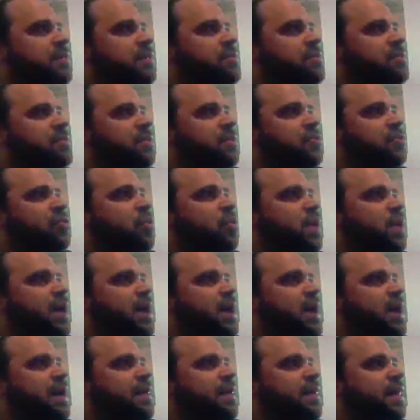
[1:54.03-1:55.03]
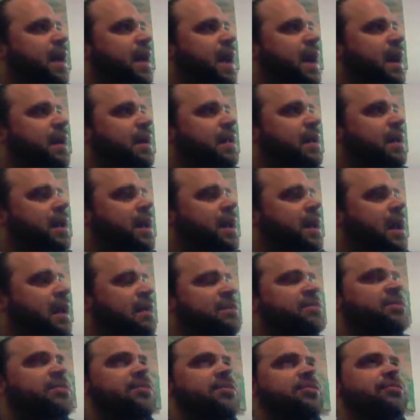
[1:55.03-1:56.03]
in such a way that
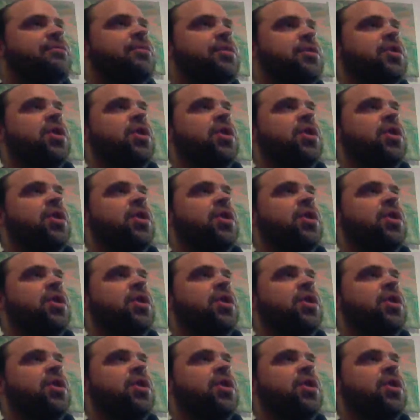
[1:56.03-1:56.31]
it's as if